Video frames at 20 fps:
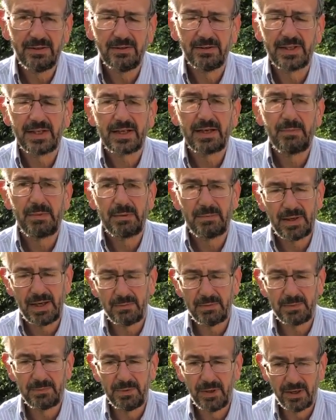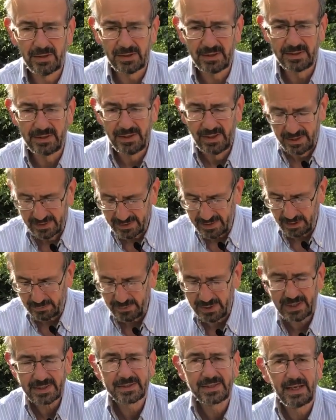or they're coming back with pollen, they'll
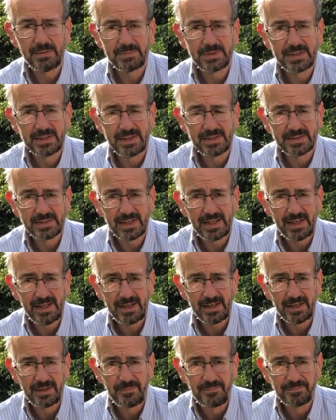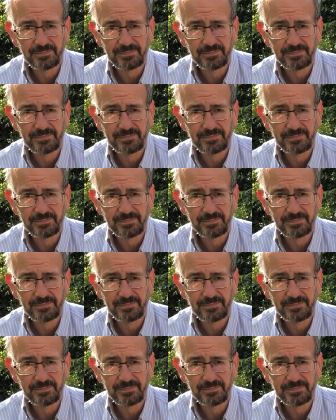be accepted into here.